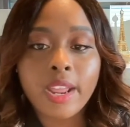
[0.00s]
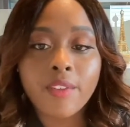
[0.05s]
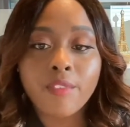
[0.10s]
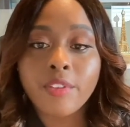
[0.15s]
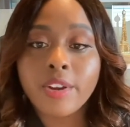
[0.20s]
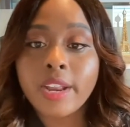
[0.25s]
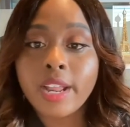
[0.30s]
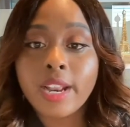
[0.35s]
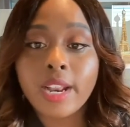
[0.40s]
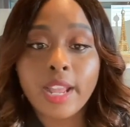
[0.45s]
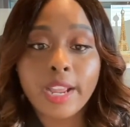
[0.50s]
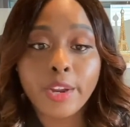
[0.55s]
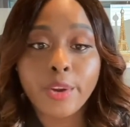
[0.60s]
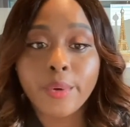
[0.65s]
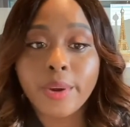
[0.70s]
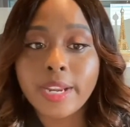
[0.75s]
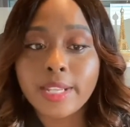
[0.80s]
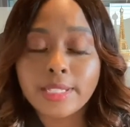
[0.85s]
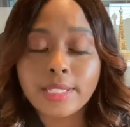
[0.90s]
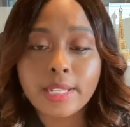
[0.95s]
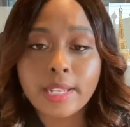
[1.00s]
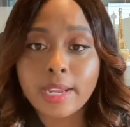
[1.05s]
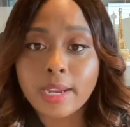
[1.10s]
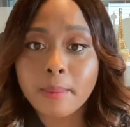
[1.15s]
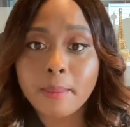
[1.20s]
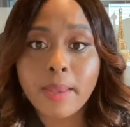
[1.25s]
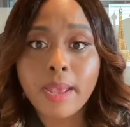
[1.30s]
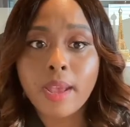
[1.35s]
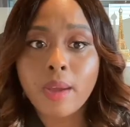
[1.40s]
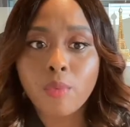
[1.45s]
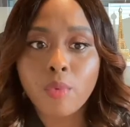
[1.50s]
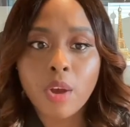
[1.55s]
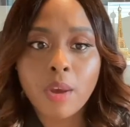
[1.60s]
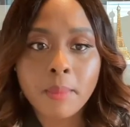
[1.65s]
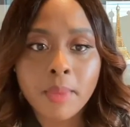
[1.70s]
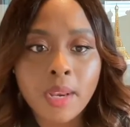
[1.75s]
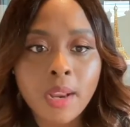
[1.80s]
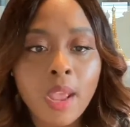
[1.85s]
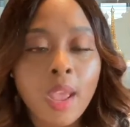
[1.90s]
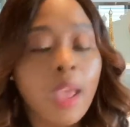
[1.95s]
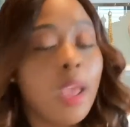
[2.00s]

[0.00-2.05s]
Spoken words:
every day, like crazy, like a mad woman,